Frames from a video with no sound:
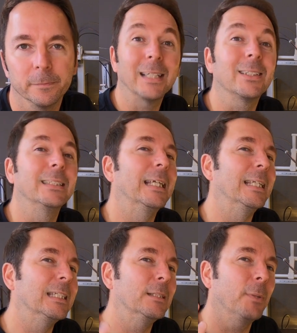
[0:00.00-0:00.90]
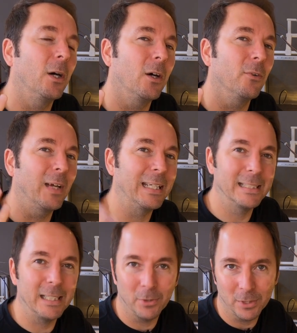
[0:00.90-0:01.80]
As I said, this is part of a
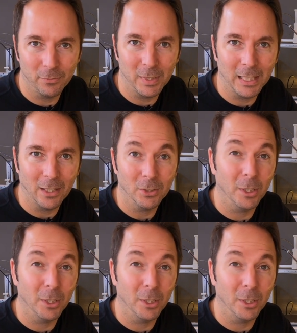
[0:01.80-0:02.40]
series of videos,